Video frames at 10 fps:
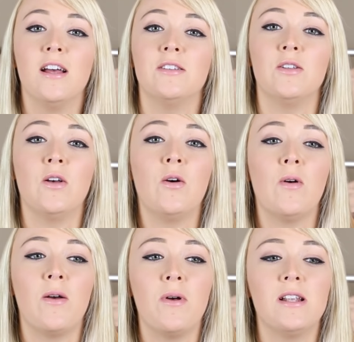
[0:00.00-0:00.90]
So
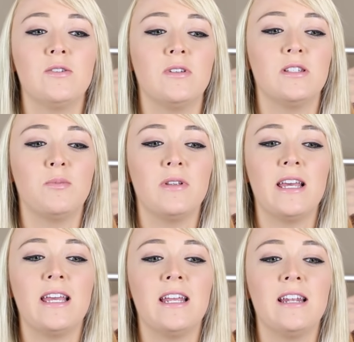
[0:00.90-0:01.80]
I want to
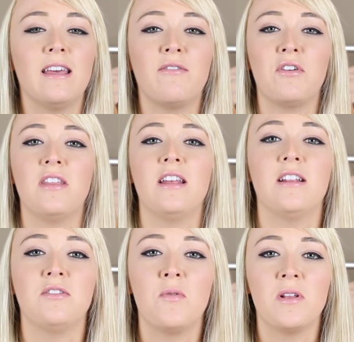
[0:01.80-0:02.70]
explain everything
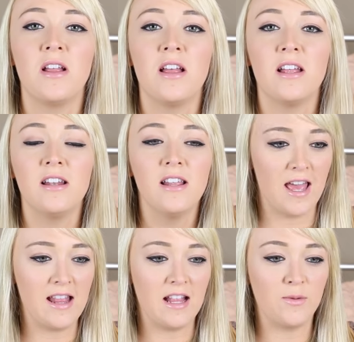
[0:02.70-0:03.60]
that's going on
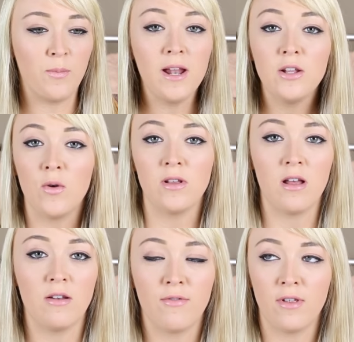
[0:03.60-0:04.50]
and that's been going
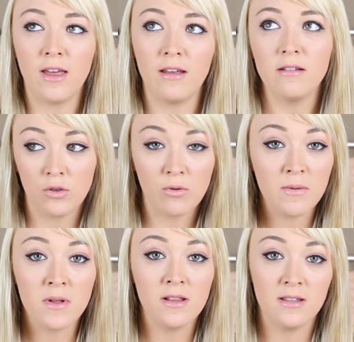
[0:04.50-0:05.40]
on for like
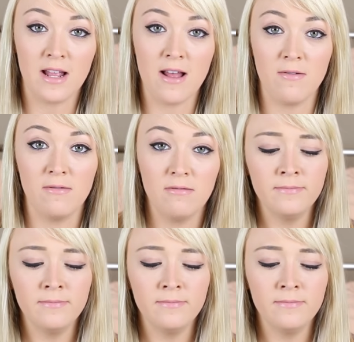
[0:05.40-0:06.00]
3 months now.